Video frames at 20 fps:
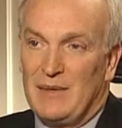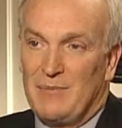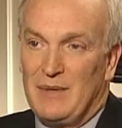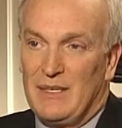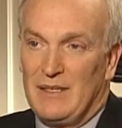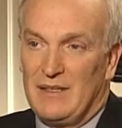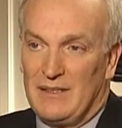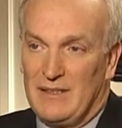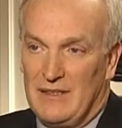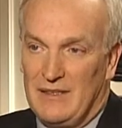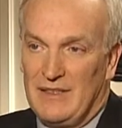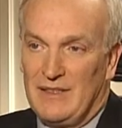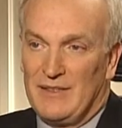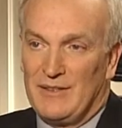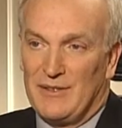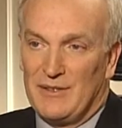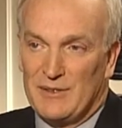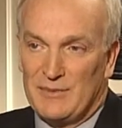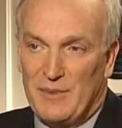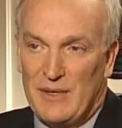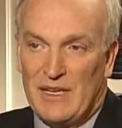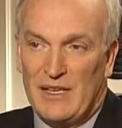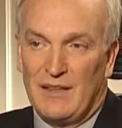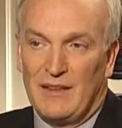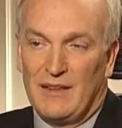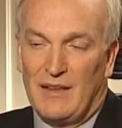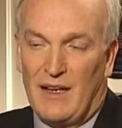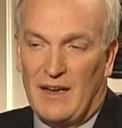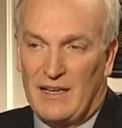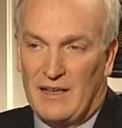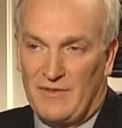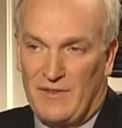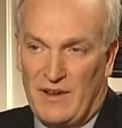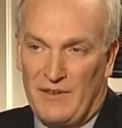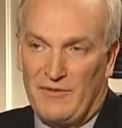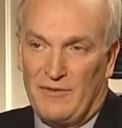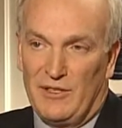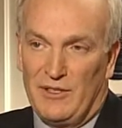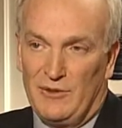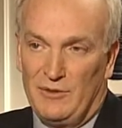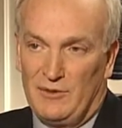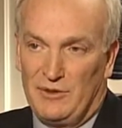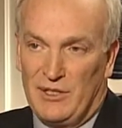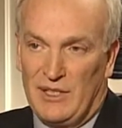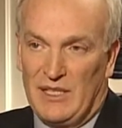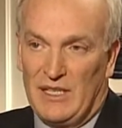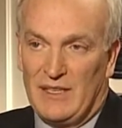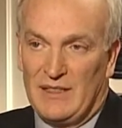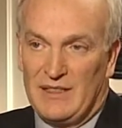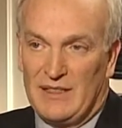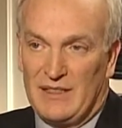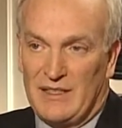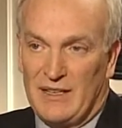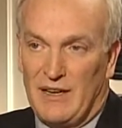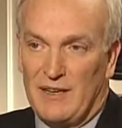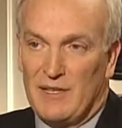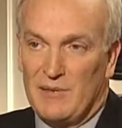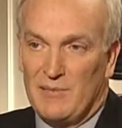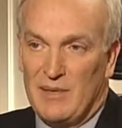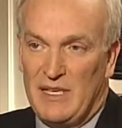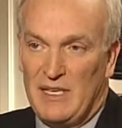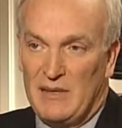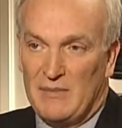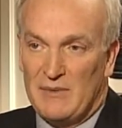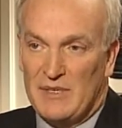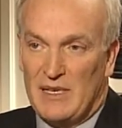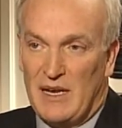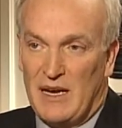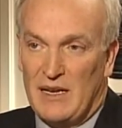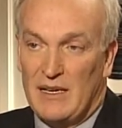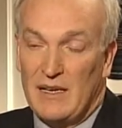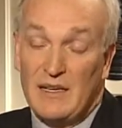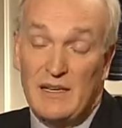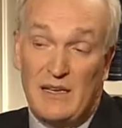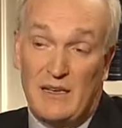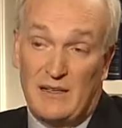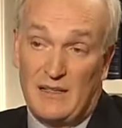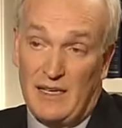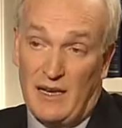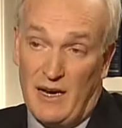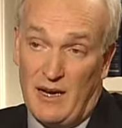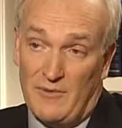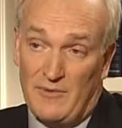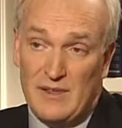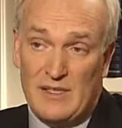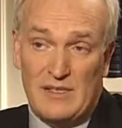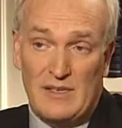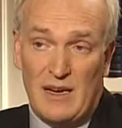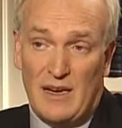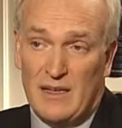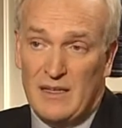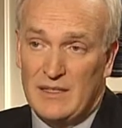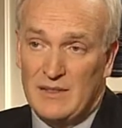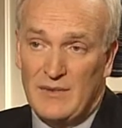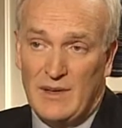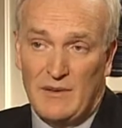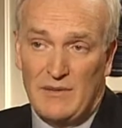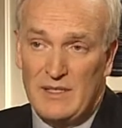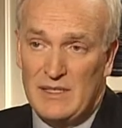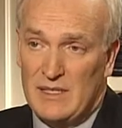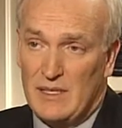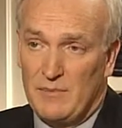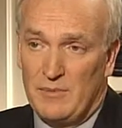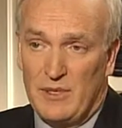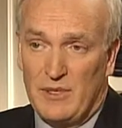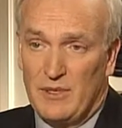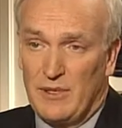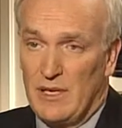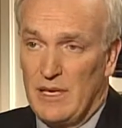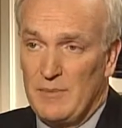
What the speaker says: I mean, there's been a lot of evolution on the condominium side, and on the office side, it's very similar.